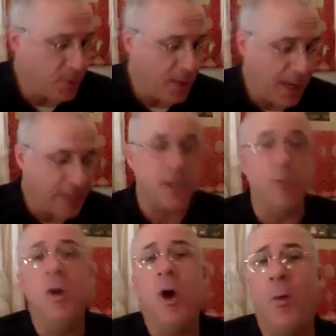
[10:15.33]
Okay,
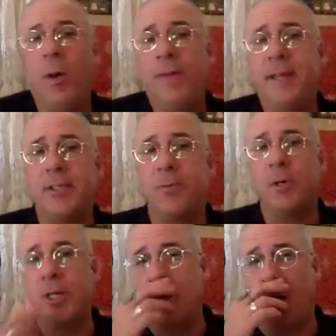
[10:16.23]
so what this
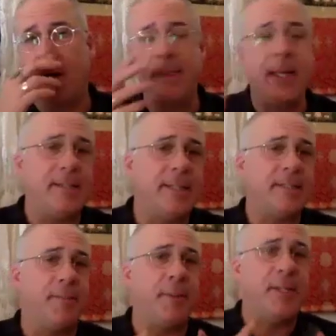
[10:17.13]
word connotates
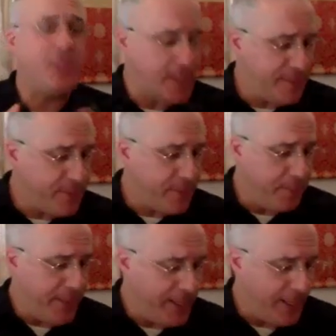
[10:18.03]
has a bunch of different
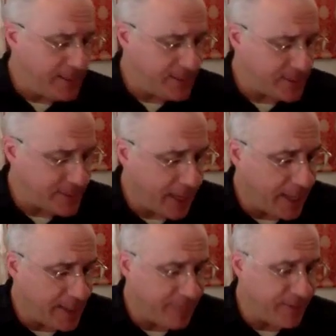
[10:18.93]
meanings, is the
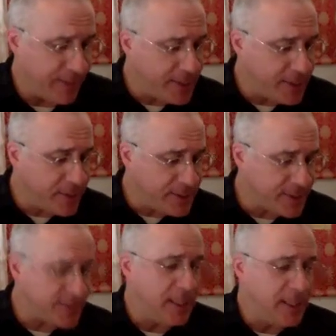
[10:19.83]
idea of
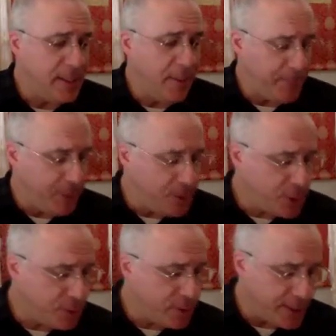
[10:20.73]
ignorance,
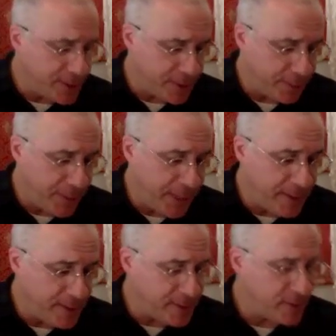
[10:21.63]
mutual
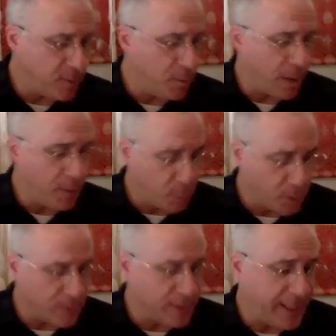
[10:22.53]
interdependence, and
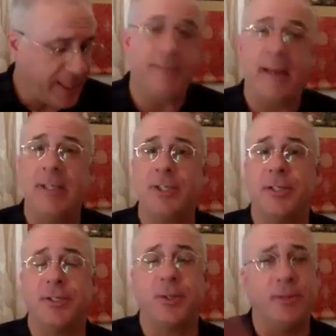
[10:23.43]
worldly
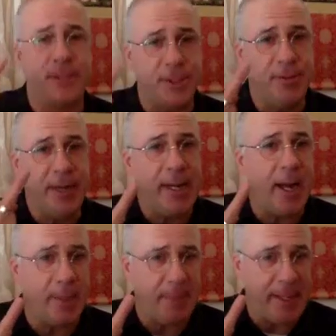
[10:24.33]
convention. So there's three
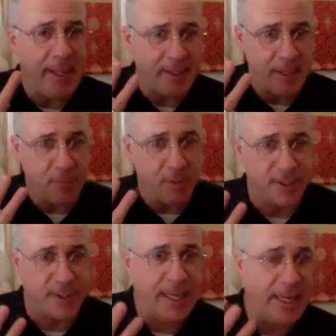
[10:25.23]
kind of meanings, and we'll
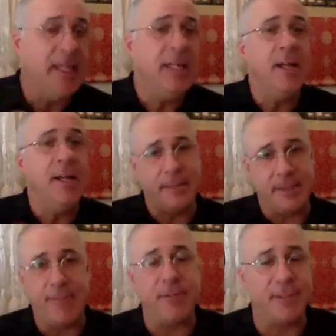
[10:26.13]
see the
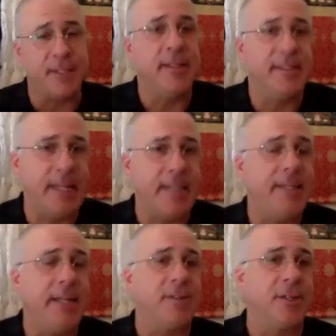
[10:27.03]
devil's in the
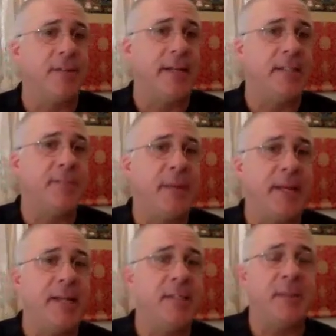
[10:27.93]
details on these
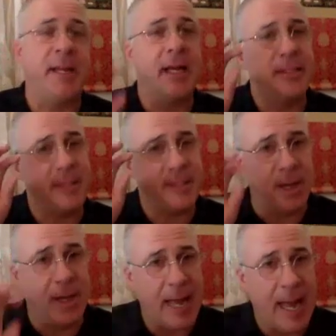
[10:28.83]
meanings, because
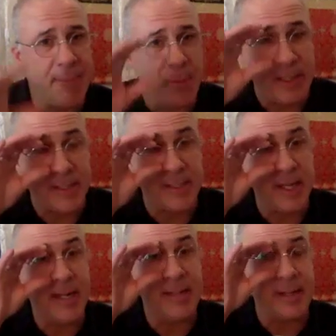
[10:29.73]
Tsongkhapa, when he's
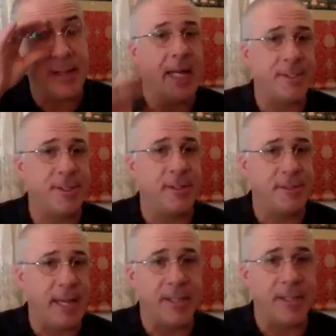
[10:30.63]
studying the classical
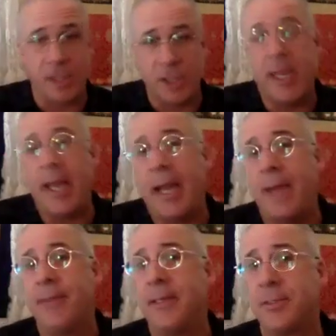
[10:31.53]
text, looking
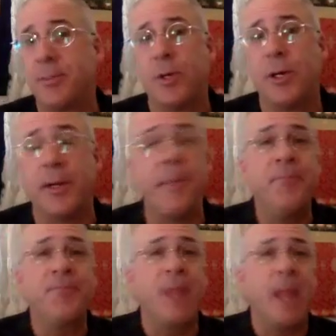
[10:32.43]
at this word
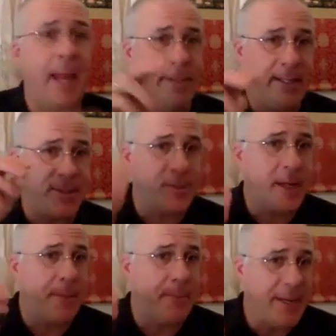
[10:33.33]
and these
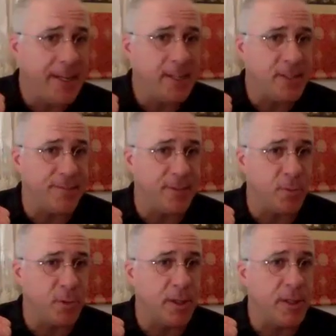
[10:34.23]
three meanings of the
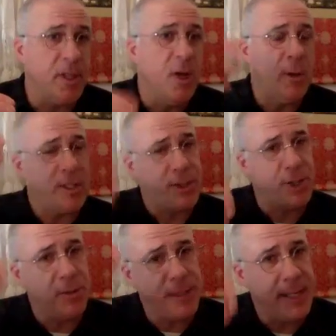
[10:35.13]
word, which
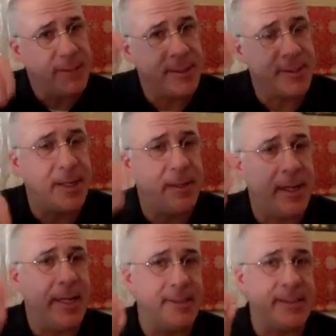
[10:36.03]
don't
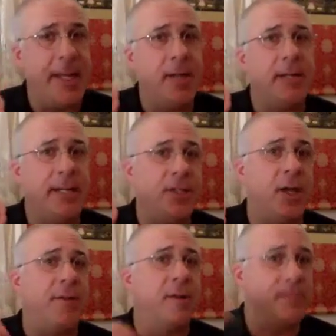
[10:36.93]
necessarily entail each
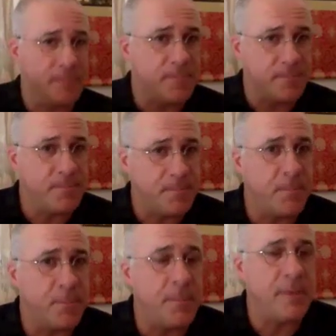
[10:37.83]
other
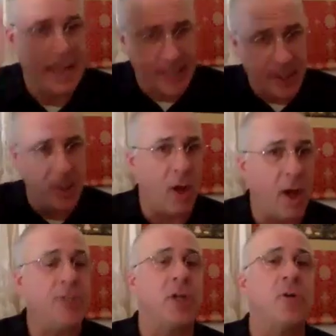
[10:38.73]
like in a
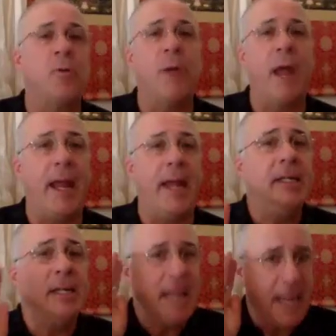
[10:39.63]
logical way,
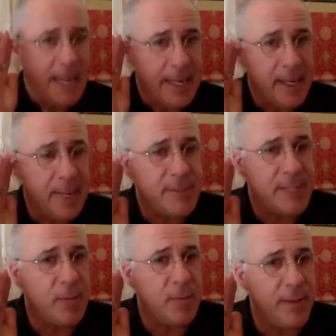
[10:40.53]
he comes
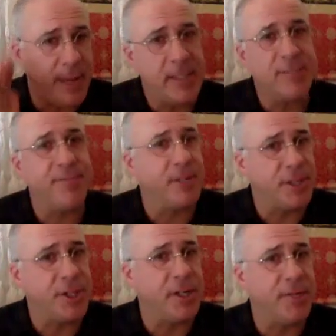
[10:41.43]
out with his
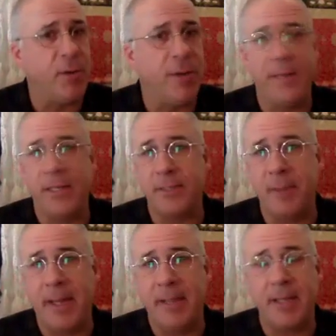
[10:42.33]
version of what this
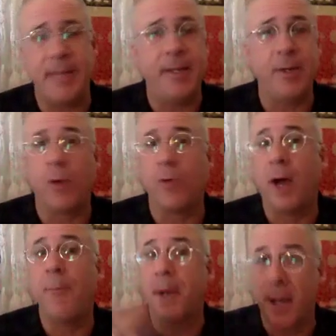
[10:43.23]
means, and then
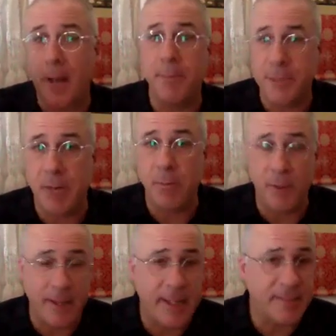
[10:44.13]
Gorampa comes up
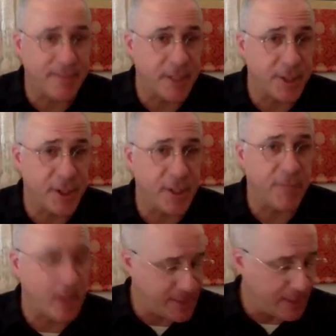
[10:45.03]
with his version of
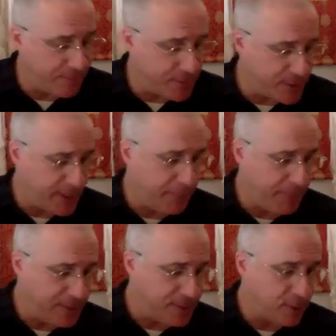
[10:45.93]
what samvrti
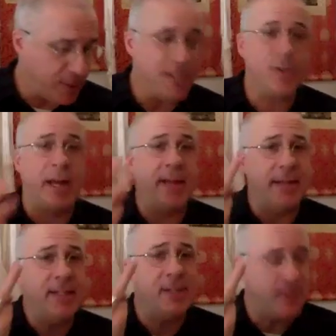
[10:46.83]
means. Okay, so again,
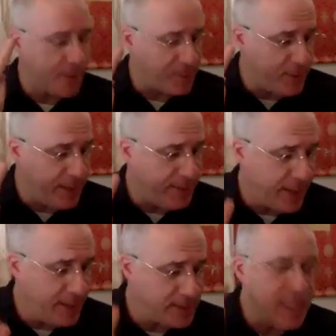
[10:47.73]
these are the three
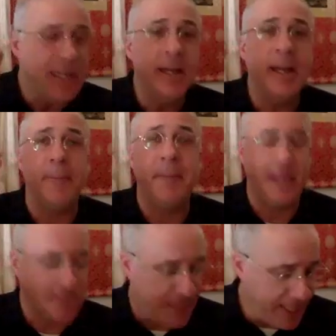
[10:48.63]
things. It
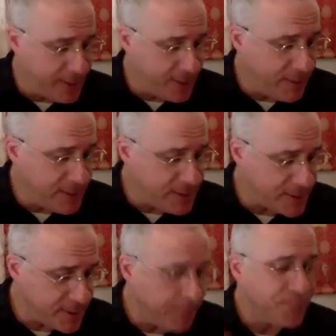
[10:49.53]
means
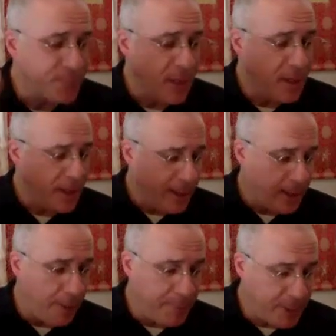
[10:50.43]
ignorance,
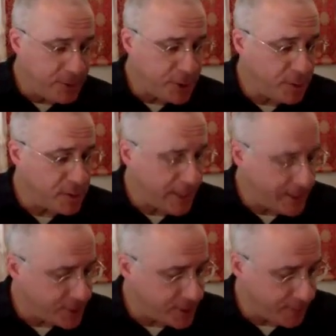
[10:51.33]
a mutual
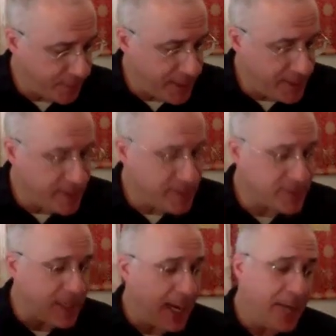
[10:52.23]

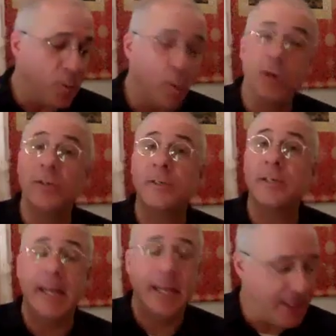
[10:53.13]
interdependence, and
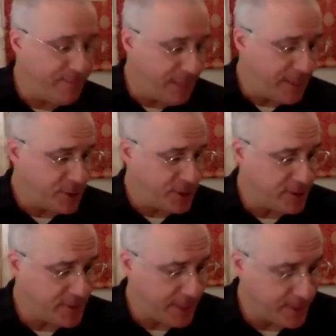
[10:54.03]
worldly
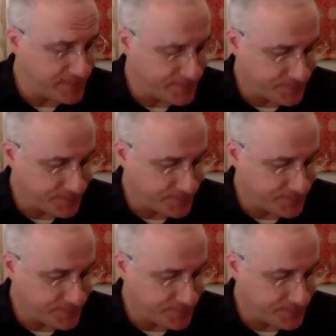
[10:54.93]
conventions here.